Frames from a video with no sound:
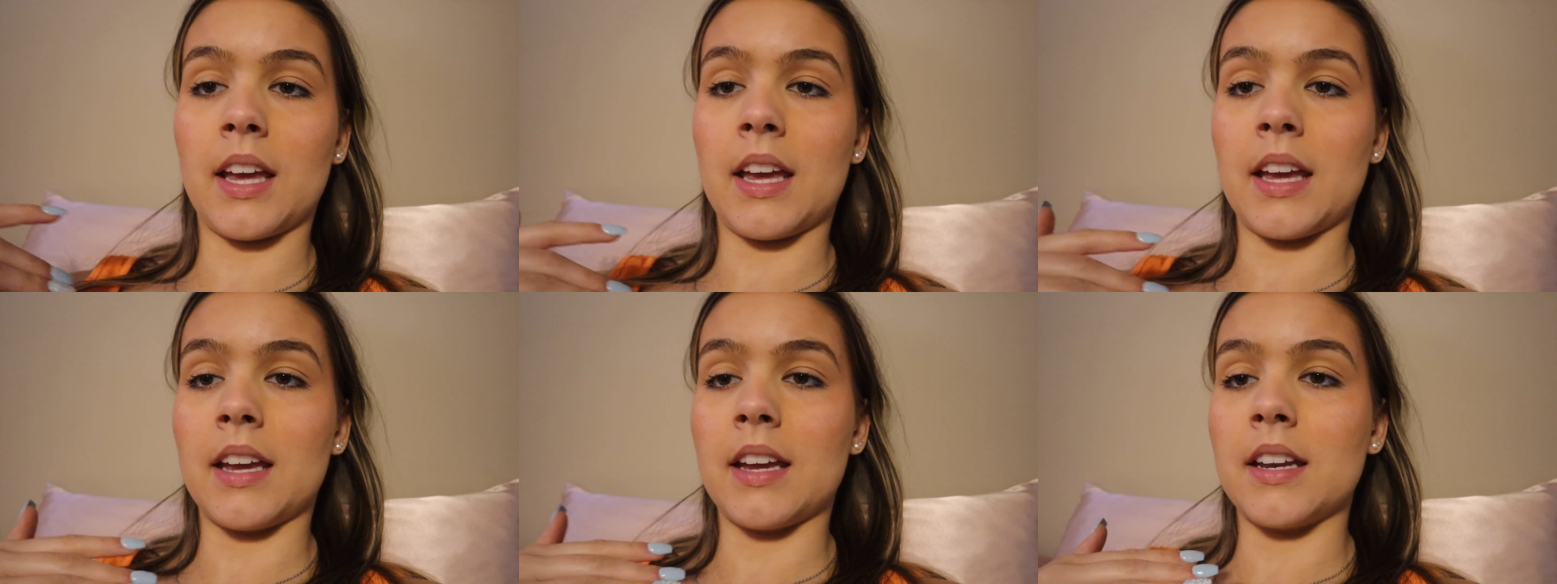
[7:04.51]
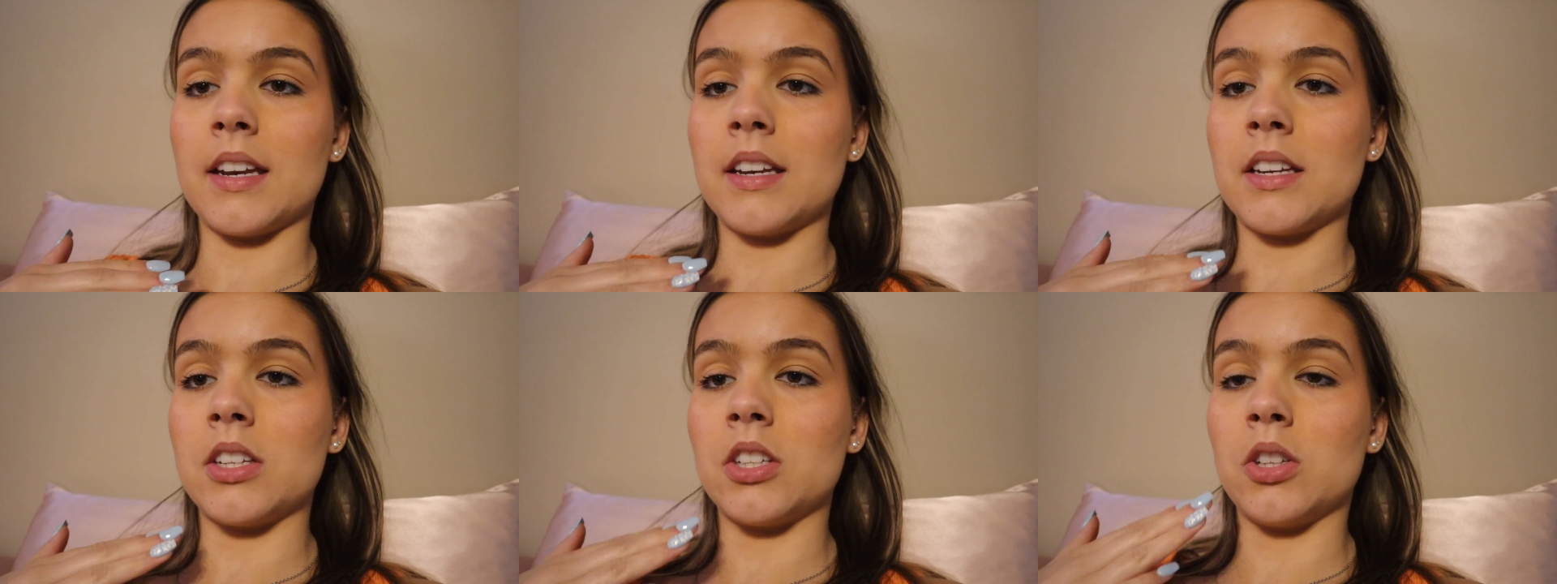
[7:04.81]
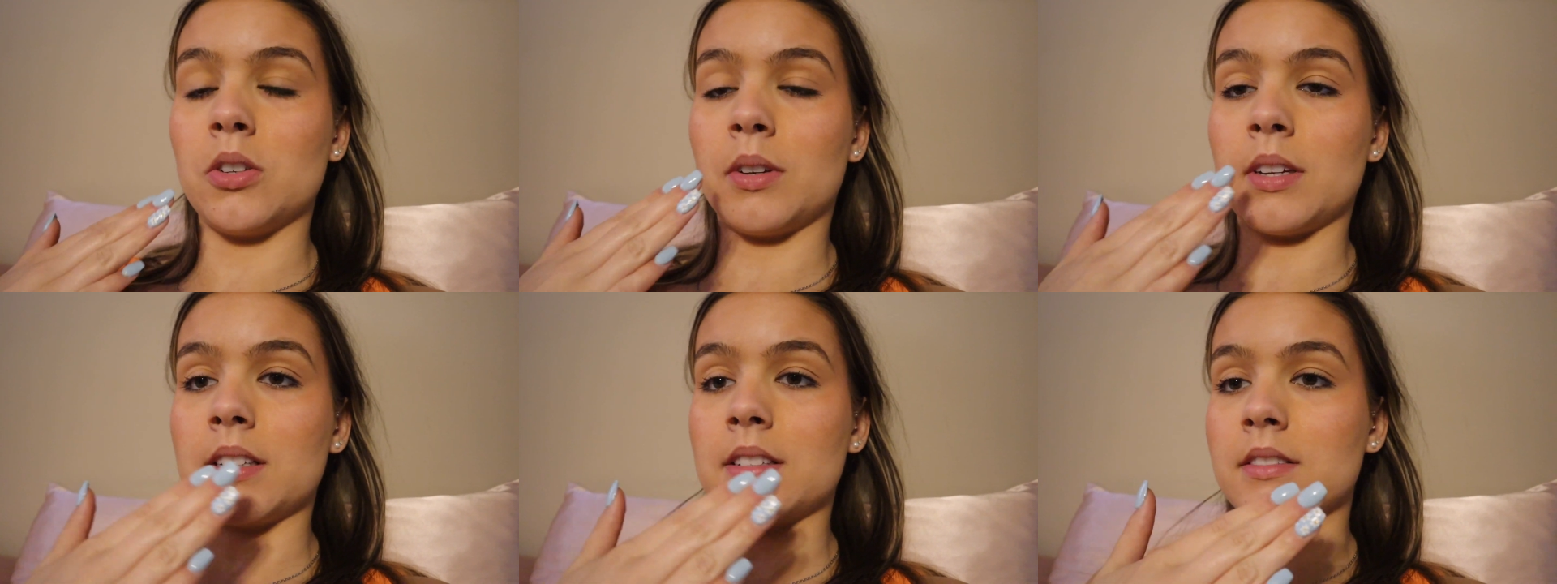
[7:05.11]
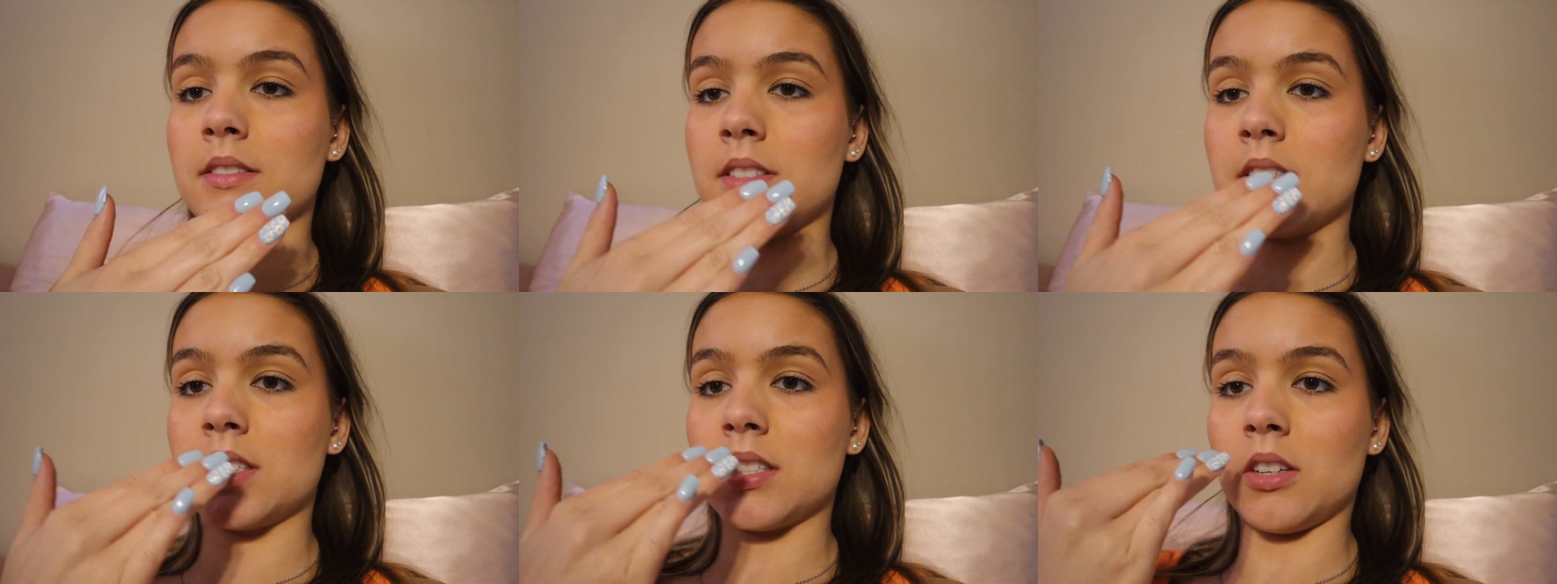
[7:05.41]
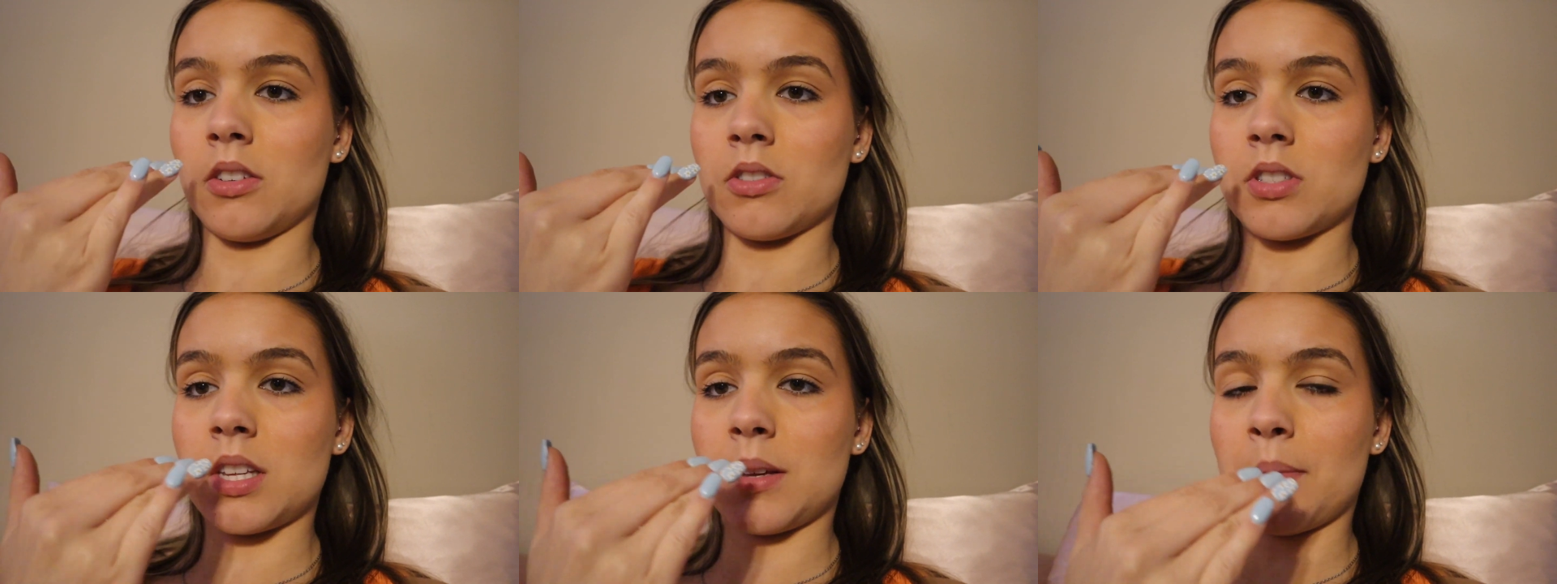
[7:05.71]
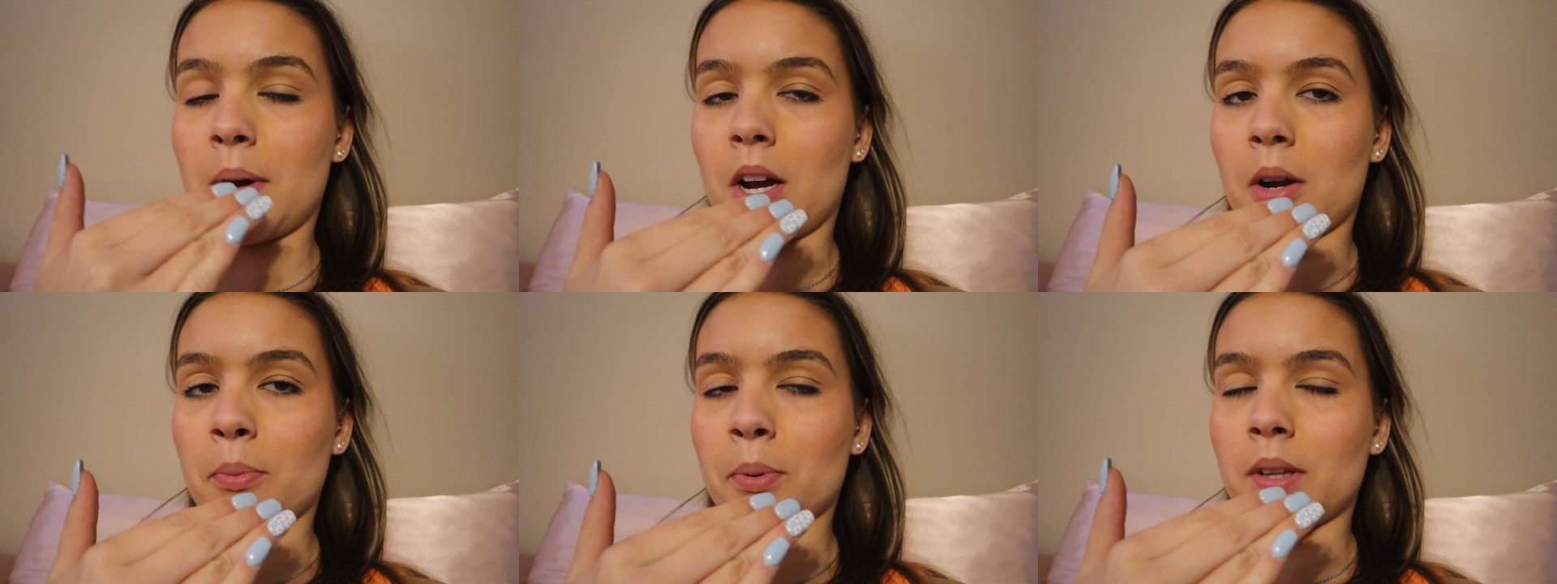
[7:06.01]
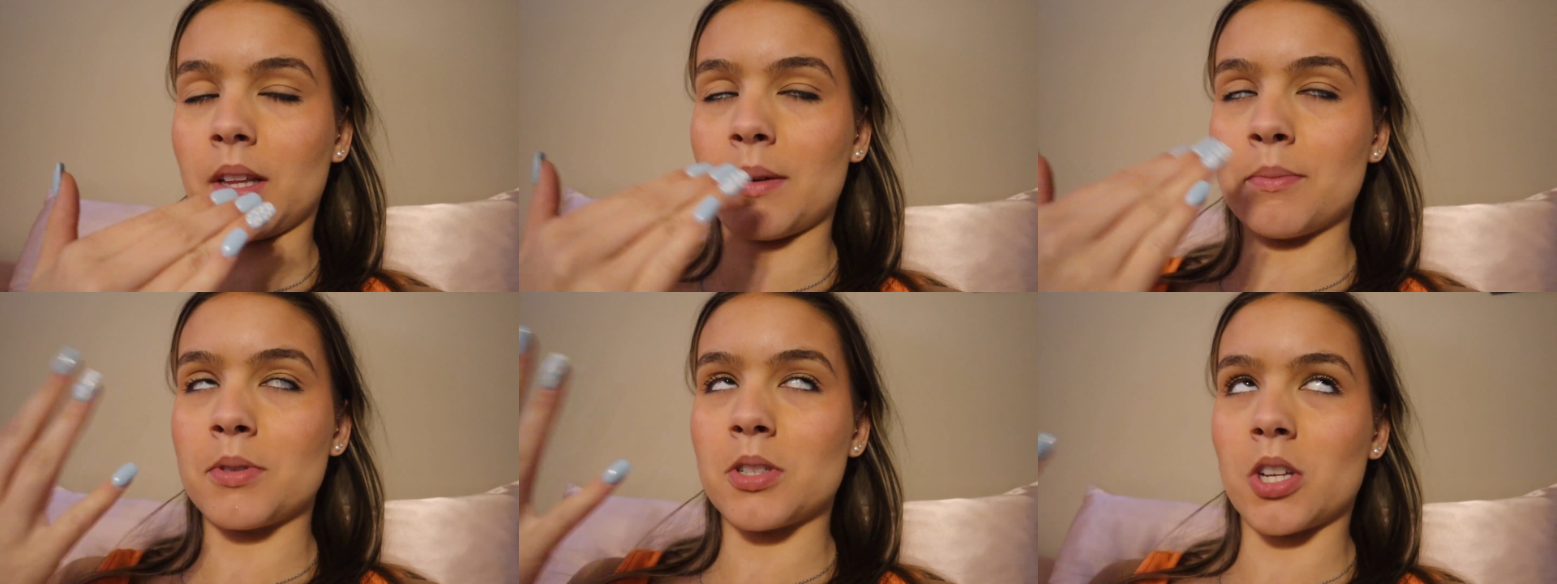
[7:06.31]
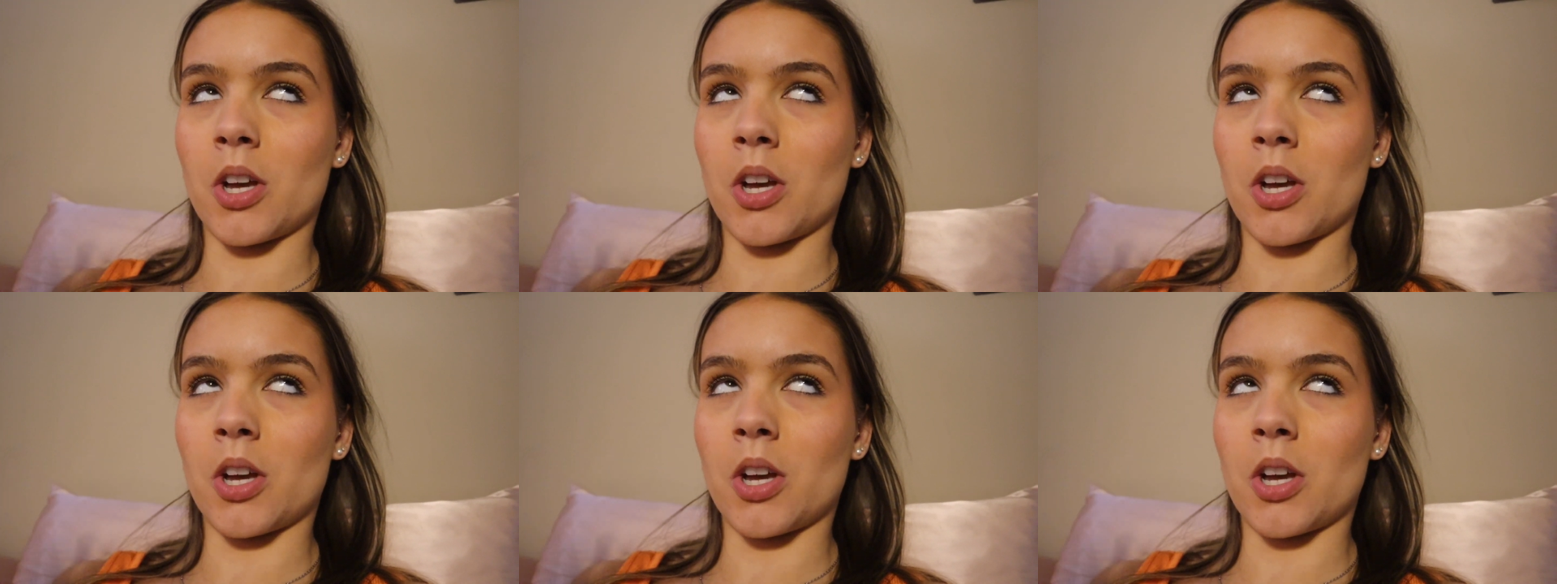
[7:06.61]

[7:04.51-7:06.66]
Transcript: and you can still see my upper lip.